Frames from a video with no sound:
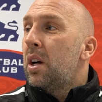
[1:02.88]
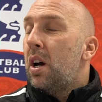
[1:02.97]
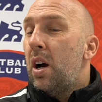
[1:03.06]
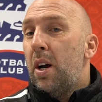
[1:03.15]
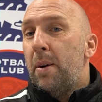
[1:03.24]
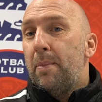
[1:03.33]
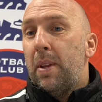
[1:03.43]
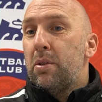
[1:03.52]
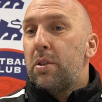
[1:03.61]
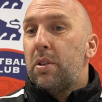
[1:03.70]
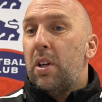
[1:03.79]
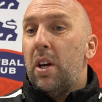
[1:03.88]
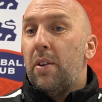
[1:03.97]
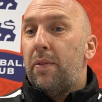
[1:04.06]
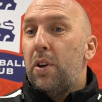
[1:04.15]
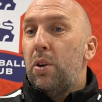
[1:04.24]
There was
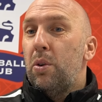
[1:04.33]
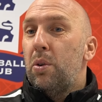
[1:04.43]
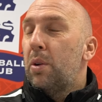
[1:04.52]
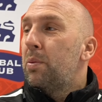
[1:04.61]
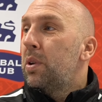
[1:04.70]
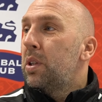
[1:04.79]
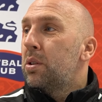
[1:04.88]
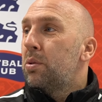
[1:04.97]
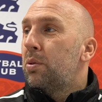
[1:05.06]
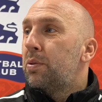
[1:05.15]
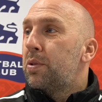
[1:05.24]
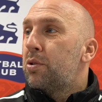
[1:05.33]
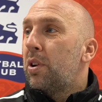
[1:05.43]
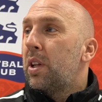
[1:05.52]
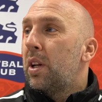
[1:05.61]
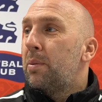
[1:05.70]
a few that went sort of
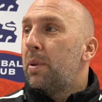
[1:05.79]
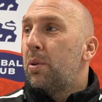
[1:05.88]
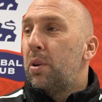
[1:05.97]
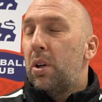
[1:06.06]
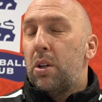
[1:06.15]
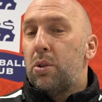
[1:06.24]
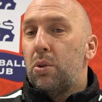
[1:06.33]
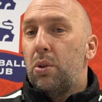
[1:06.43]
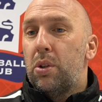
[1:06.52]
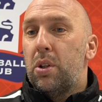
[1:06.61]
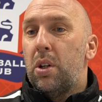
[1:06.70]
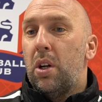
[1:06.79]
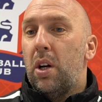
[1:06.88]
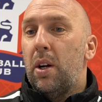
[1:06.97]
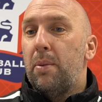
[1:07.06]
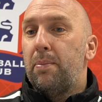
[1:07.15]
straight down the middle at George.
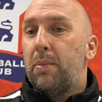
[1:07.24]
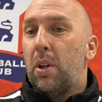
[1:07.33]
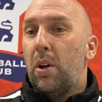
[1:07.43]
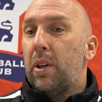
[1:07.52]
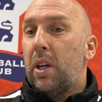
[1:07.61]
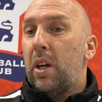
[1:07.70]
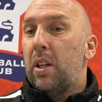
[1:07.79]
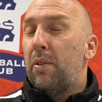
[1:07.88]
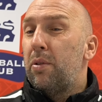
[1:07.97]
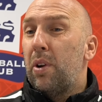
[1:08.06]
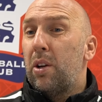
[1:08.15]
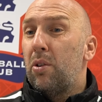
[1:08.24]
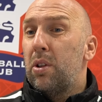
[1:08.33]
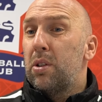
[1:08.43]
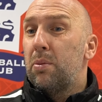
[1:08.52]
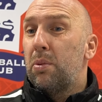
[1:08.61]
Again, I thought they
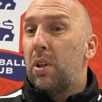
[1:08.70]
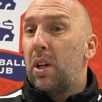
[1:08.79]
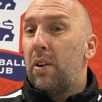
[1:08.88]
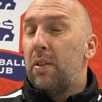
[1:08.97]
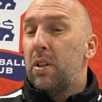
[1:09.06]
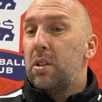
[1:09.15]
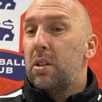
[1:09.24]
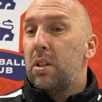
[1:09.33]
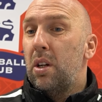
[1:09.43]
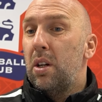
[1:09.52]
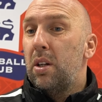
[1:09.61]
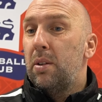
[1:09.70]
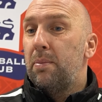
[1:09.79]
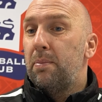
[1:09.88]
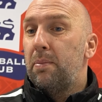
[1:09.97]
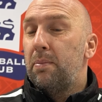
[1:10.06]
got in some good areas,
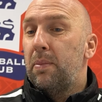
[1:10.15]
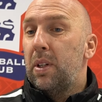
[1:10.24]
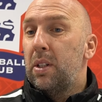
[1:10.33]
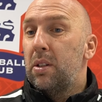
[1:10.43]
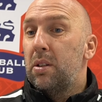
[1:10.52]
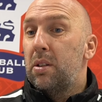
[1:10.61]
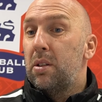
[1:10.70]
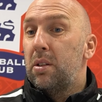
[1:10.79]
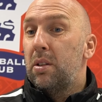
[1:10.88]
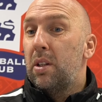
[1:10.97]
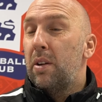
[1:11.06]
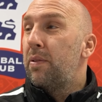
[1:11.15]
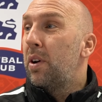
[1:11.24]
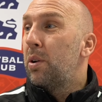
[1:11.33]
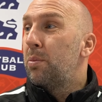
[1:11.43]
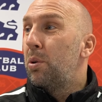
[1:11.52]
and their
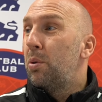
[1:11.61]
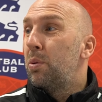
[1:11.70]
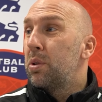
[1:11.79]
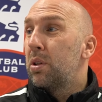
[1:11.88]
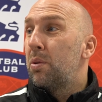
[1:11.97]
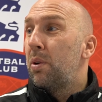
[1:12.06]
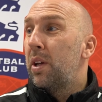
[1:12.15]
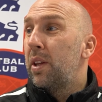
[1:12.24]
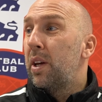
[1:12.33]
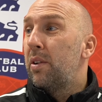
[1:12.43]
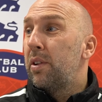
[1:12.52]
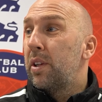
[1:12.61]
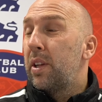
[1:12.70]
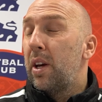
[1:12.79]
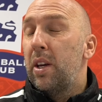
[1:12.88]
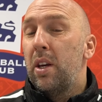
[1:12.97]
final ball wasn't quite there on the
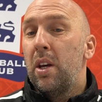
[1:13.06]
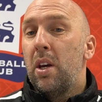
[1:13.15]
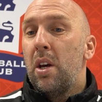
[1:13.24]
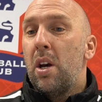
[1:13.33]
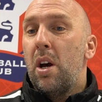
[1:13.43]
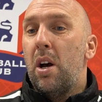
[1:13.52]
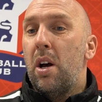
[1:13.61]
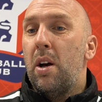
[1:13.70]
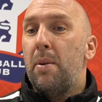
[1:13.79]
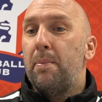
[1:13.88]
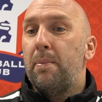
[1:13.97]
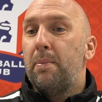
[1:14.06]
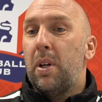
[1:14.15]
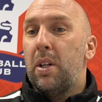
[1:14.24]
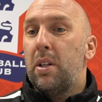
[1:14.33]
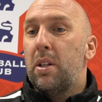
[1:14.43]
day.
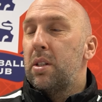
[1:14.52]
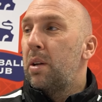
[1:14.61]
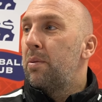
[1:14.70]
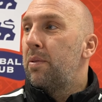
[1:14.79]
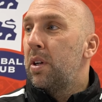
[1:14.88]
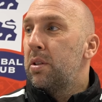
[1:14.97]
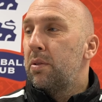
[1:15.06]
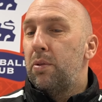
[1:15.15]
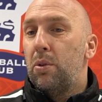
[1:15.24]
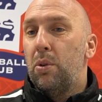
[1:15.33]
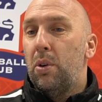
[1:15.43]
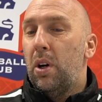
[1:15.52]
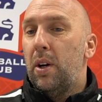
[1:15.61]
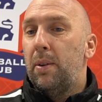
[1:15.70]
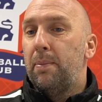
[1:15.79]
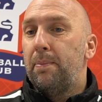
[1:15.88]
And same with us. I
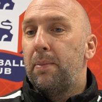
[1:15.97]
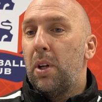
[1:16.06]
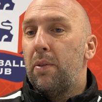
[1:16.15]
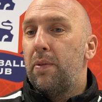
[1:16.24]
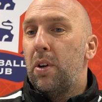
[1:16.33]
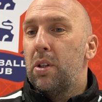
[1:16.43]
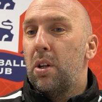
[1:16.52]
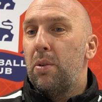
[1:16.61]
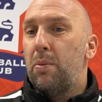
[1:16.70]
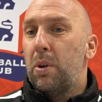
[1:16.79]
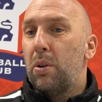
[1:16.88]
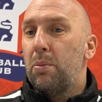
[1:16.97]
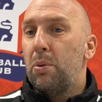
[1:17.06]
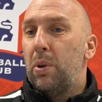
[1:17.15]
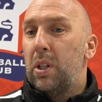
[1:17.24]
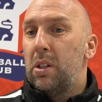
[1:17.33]
thought, first off, we got the
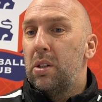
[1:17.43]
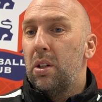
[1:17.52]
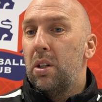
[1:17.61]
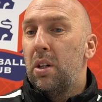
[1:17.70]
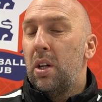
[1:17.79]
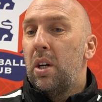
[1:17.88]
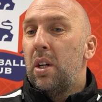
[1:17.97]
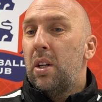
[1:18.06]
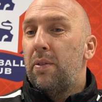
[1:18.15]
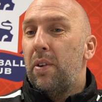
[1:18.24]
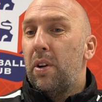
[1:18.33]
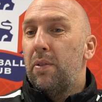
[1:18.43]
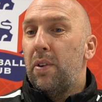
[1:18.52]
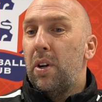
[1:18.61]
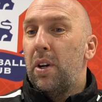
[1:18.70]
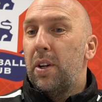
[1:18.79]
ball into the final
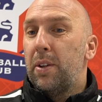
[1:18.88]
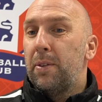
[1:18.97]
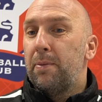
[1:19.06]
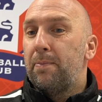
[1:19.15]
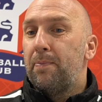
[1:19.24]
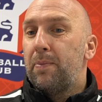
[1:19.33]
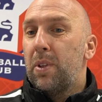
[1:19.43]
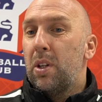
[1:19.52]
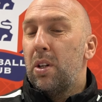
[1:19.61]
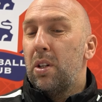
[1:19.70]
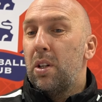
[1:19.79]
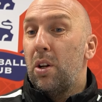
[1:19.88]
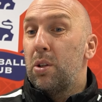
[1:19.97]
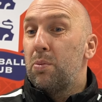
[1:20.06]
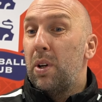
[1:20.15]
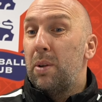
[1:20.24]
third, and there
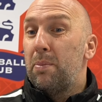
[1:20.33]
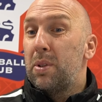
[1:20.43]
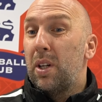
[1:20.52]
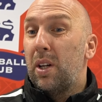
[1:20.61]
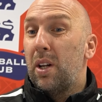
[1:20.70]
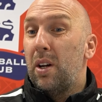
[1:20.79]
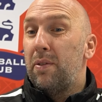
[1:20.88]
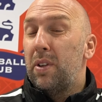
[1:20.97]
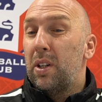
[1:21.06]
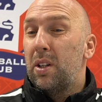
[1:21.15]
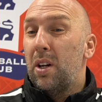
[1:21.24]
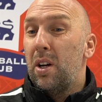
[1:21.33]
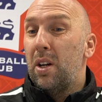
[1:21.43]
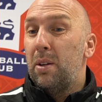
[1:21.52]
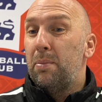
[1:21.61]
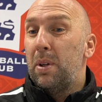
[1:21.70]
was one in particular. I think
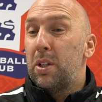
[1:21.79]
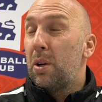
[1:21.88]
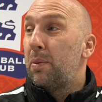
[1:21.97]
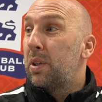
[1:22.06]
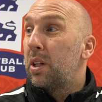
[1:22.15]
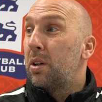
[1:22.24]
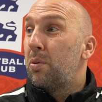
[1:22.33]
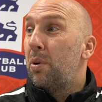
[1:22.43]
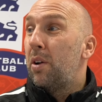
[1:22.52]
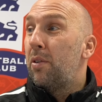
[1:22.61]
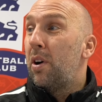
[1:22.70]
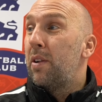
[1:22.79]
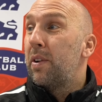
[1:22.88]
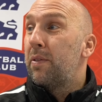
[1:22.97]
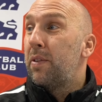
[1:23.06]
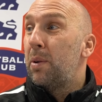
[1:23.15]
Billy Chubbitt didn't quite
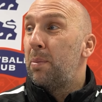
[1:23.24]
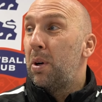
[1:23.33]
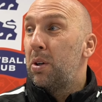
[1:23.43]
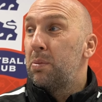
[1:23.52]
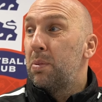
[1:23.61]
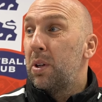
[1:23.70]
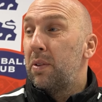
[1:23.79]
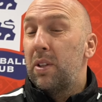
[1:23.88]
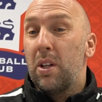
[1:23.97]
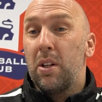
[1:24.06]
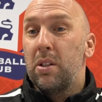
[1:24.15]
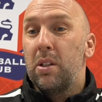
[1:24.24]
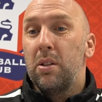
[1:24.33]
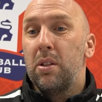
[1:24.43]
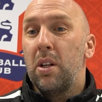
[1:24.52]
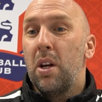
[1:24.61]
arrive at the far post, but if he does,
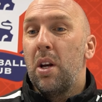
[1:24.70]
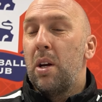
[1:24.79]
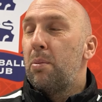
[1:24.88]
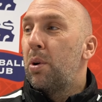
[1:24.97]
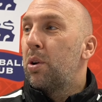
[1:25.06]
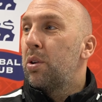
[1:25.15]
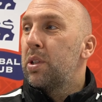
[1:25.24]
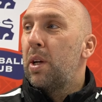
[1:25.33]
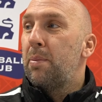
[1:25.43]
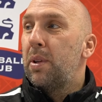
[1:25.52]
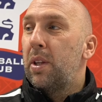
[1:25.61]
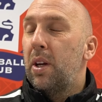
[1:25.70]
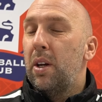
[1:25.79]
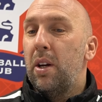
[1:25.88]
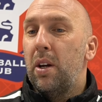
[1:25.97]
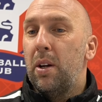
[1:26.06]
he's probably got a tap in
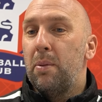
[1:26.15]
there.